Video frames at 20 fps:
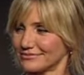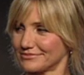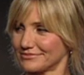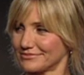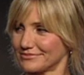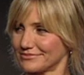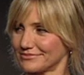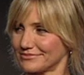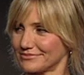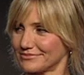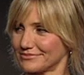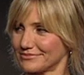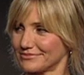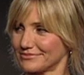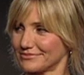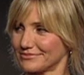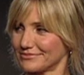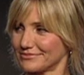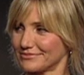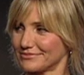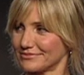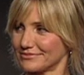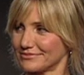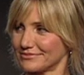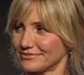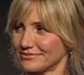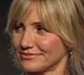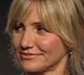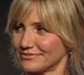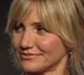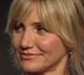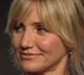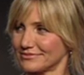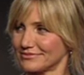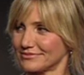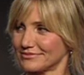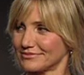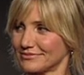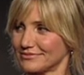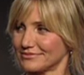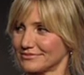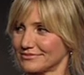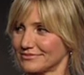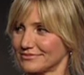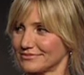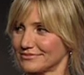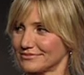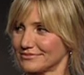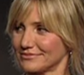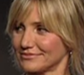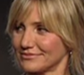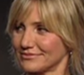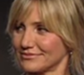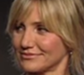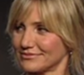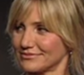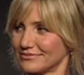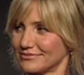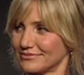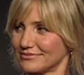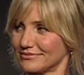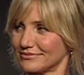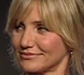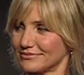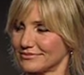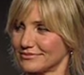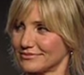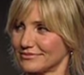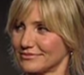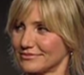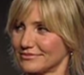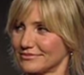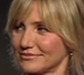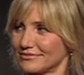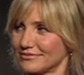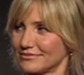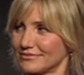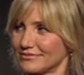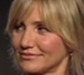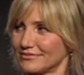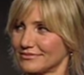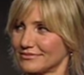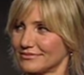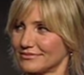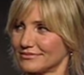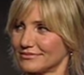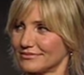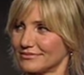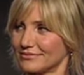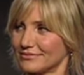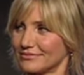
No words are spoken by the person on screen.